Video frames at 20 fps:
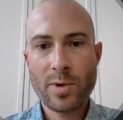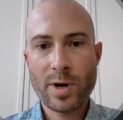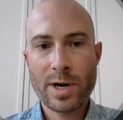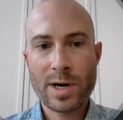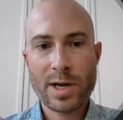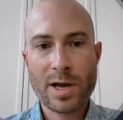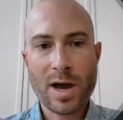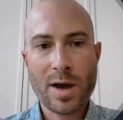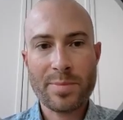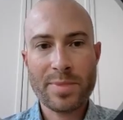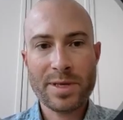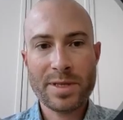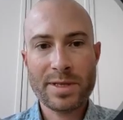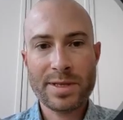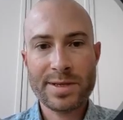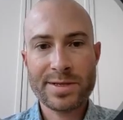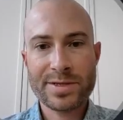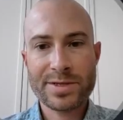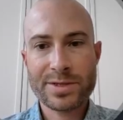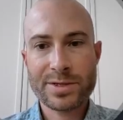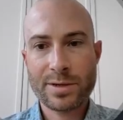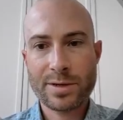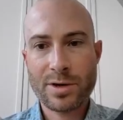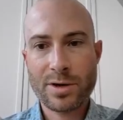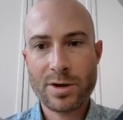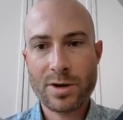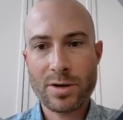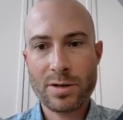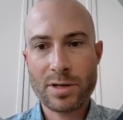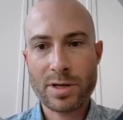We're going to copy this
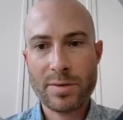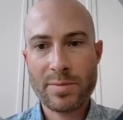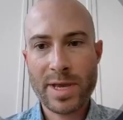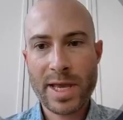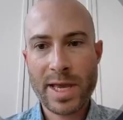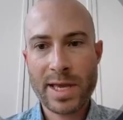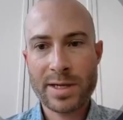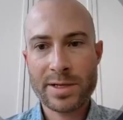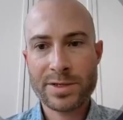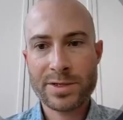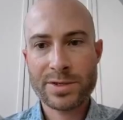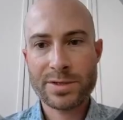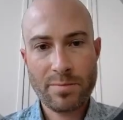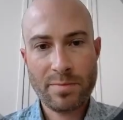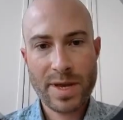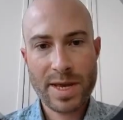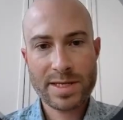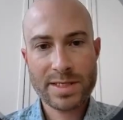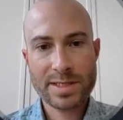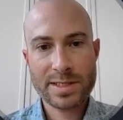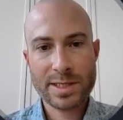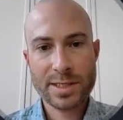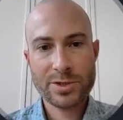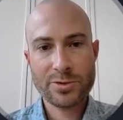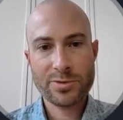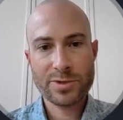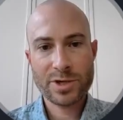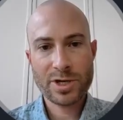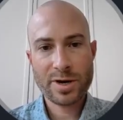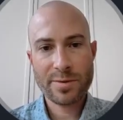curl command, paste this
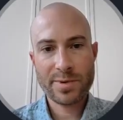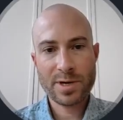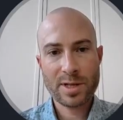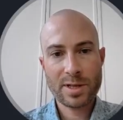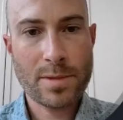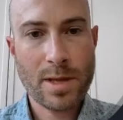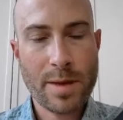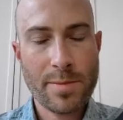into a terminal.